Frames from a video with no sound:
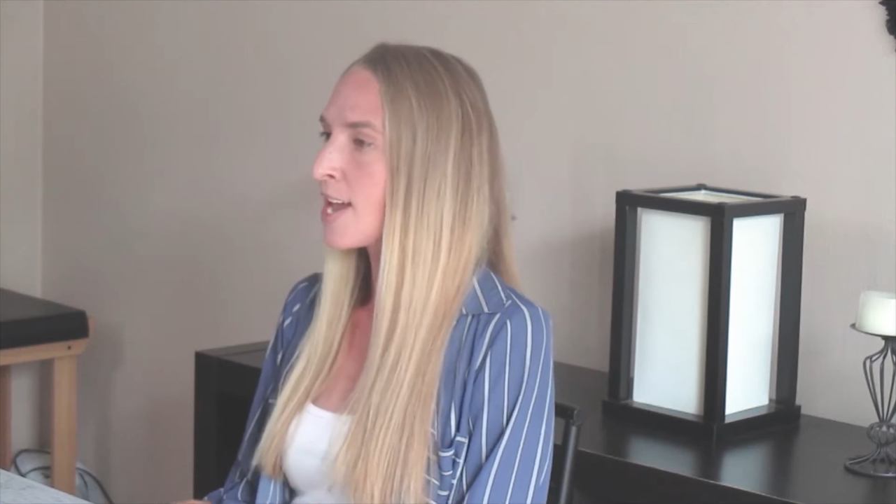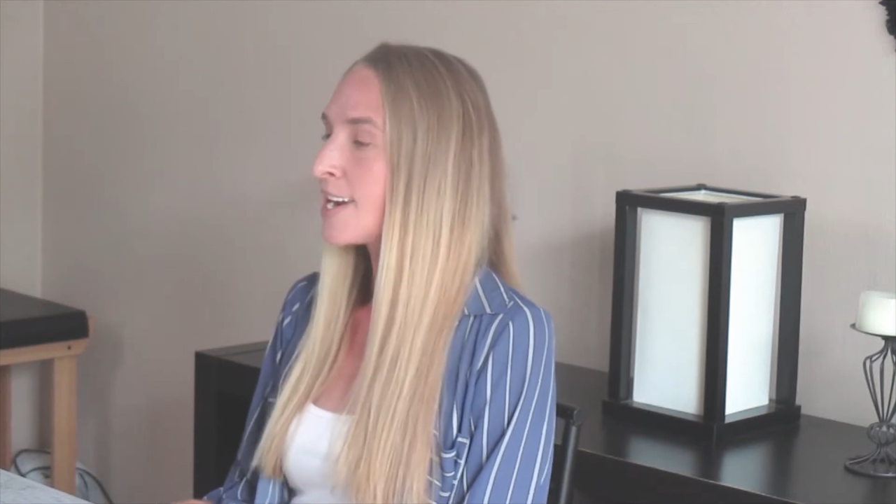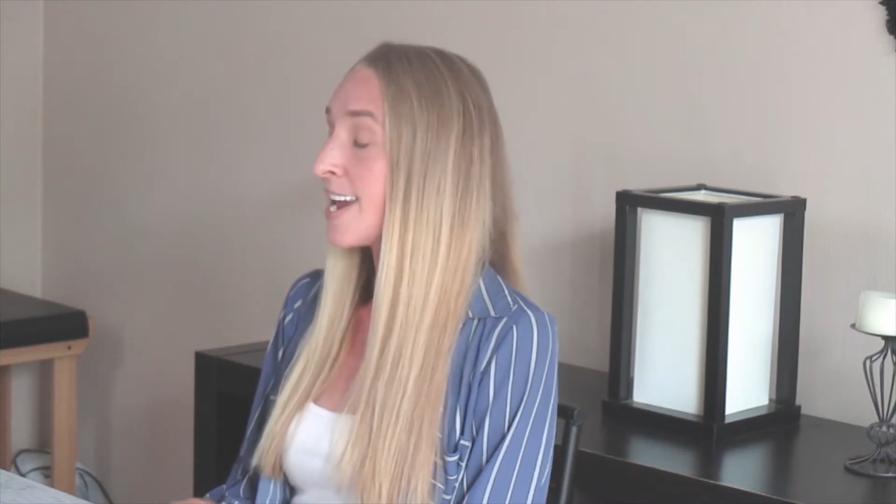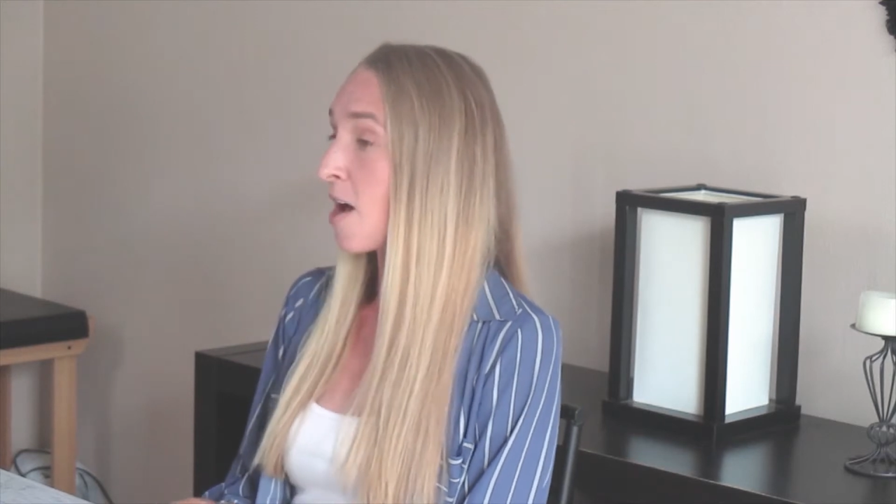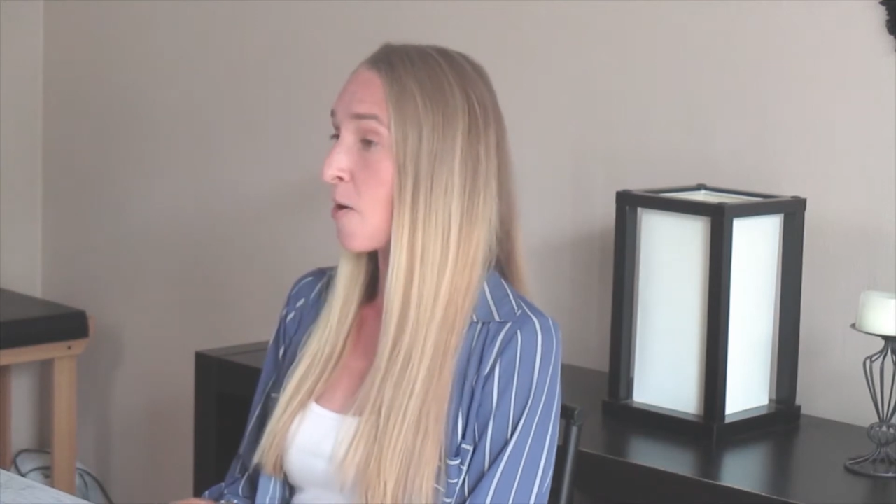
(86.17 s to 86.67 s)

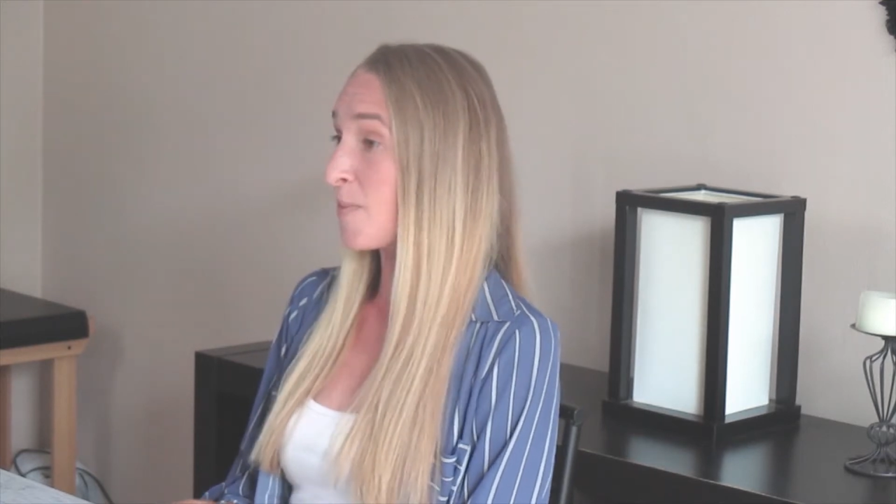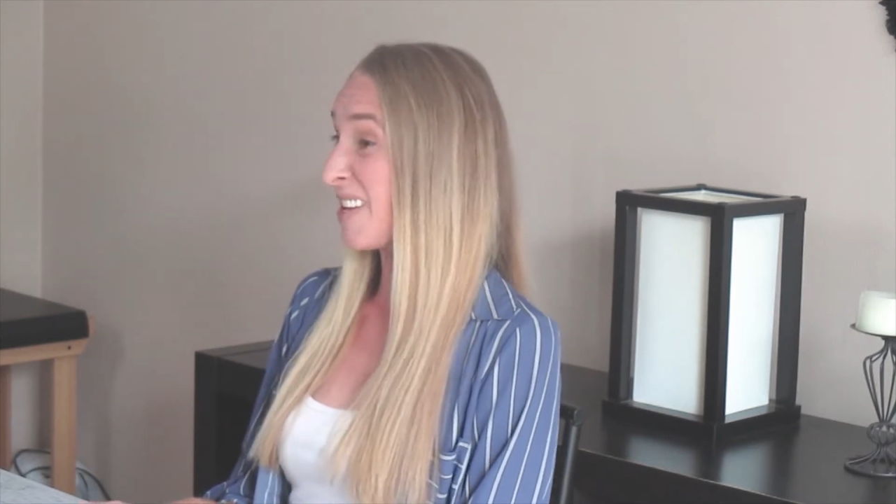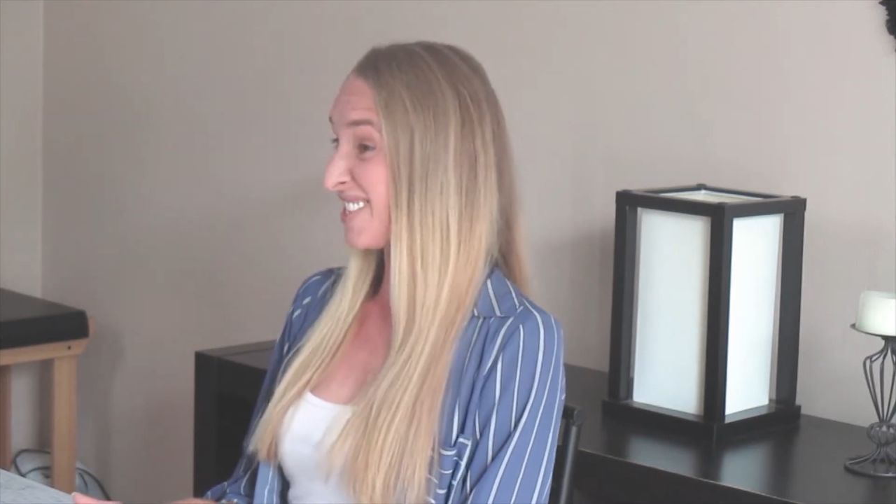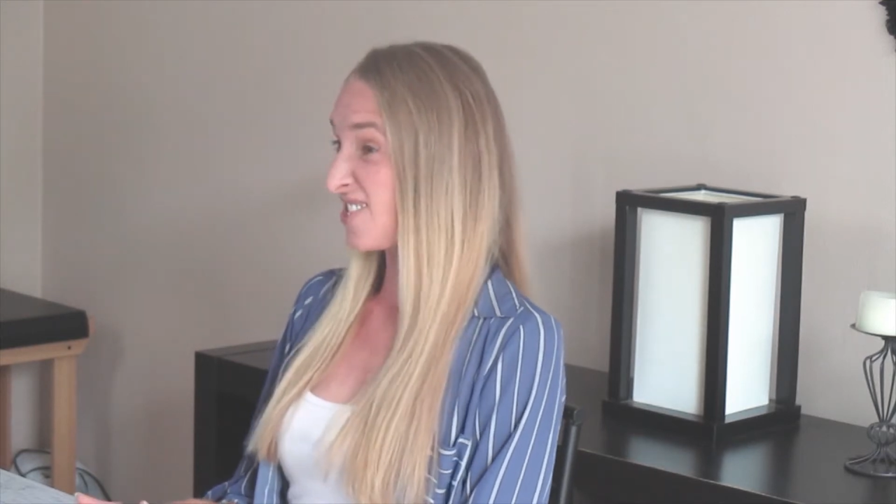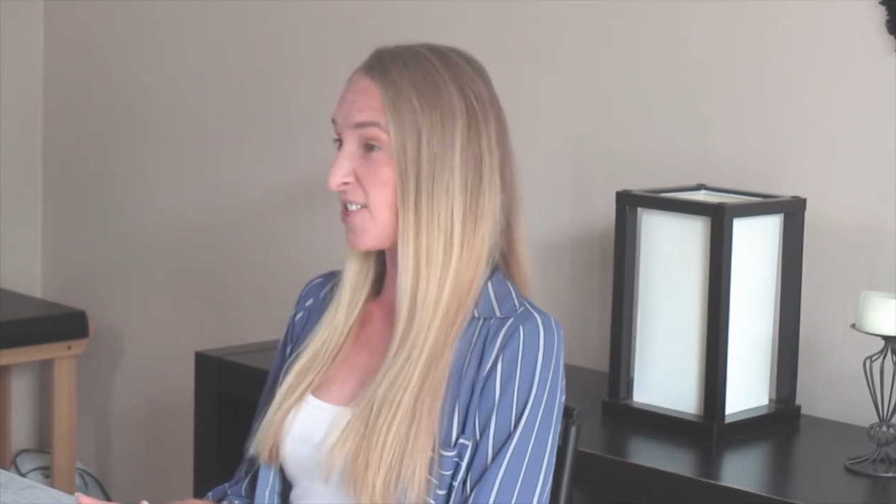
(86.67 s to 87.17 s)
Now,
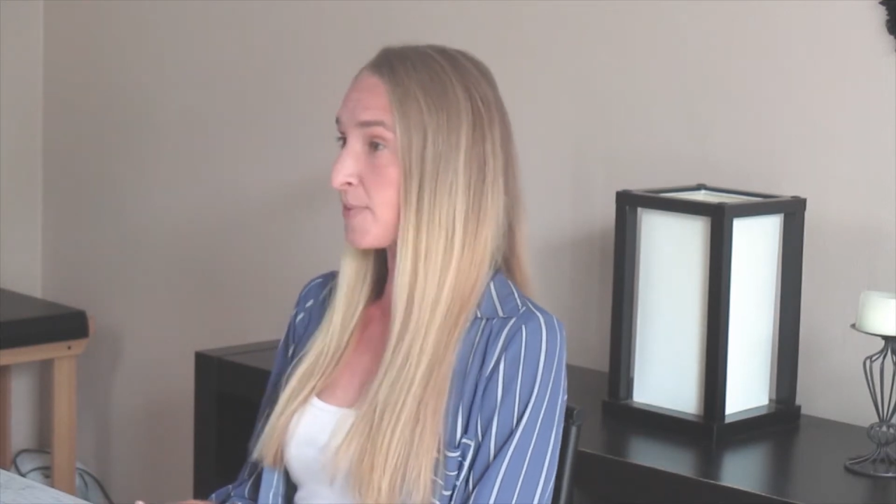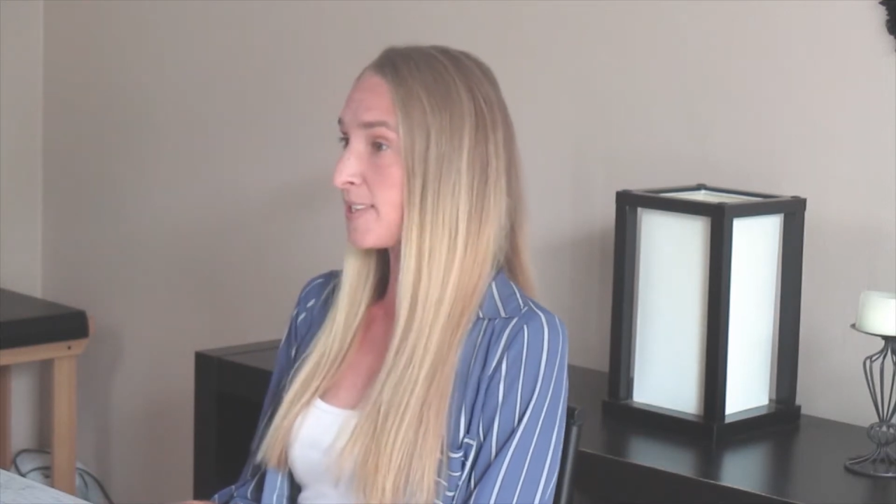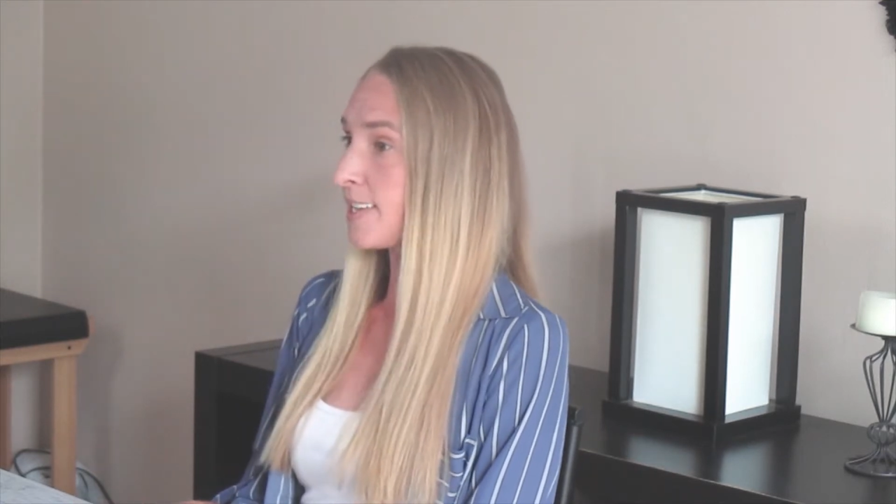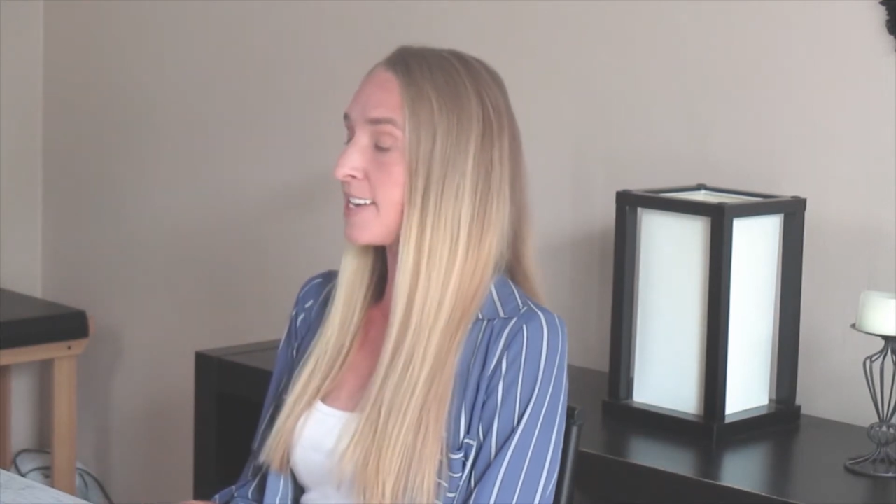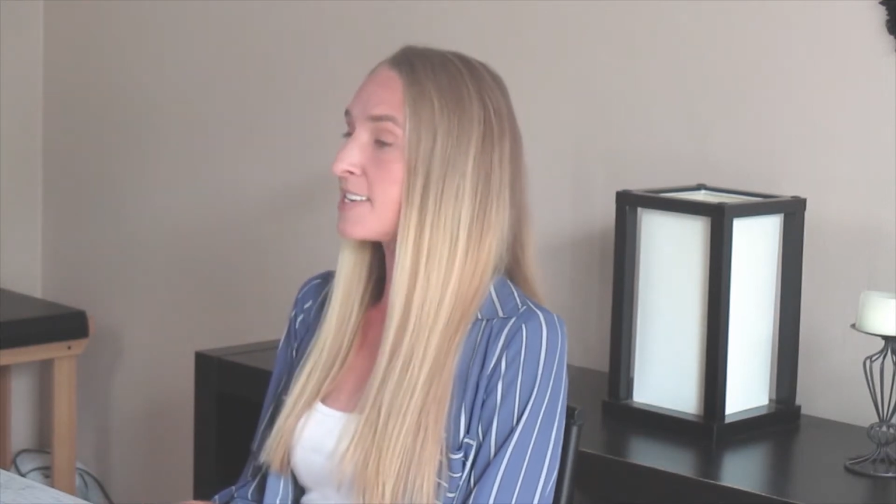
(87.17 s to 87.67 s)
messaging
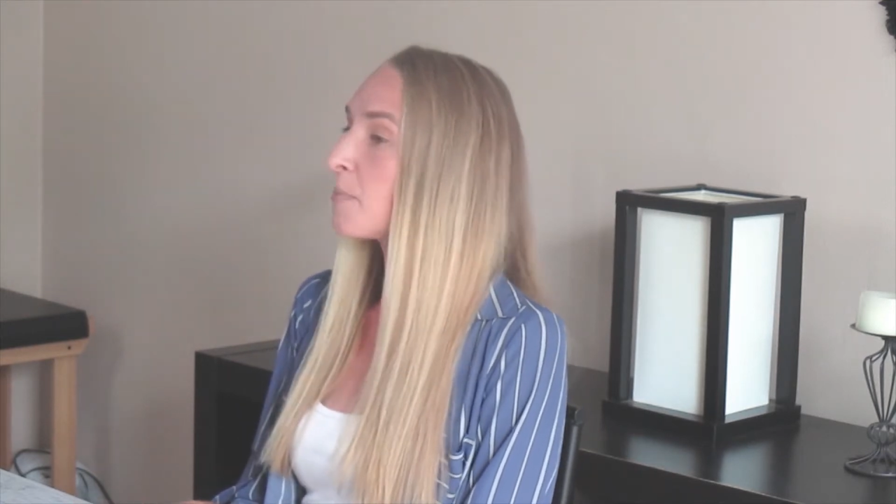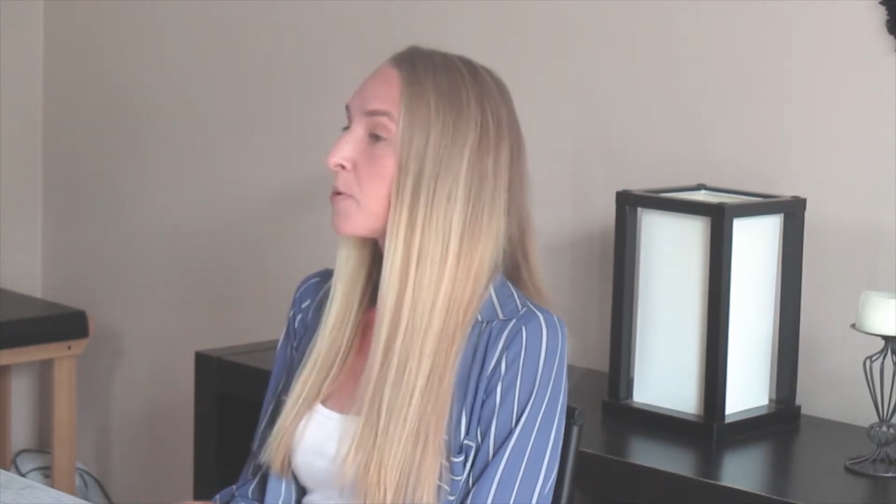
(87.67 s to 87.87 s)
mistake number